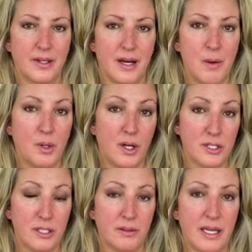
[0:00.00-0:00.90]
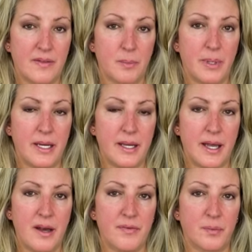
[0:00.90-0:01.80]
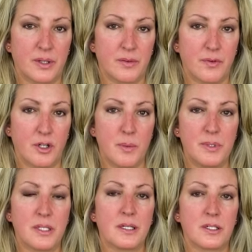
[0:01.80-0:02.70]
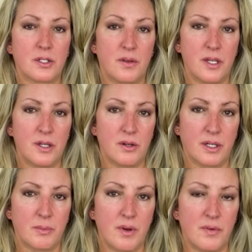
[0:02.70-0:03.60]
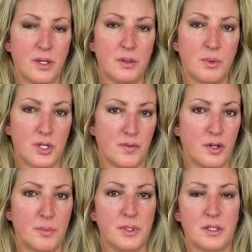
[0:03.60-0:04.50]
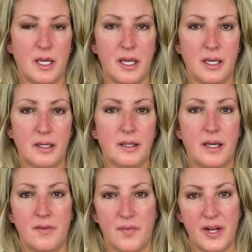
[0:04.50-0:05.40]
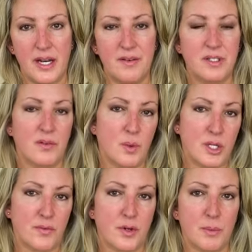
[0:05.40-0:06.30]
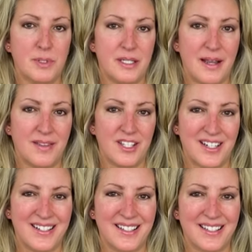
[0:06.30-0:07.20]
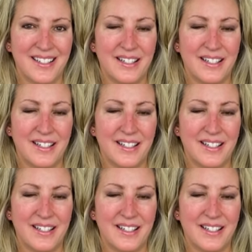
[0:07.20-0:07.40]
I will also link the PDF with the verbs so that you can review which verbs take infinitives and which verbs take the gerunds.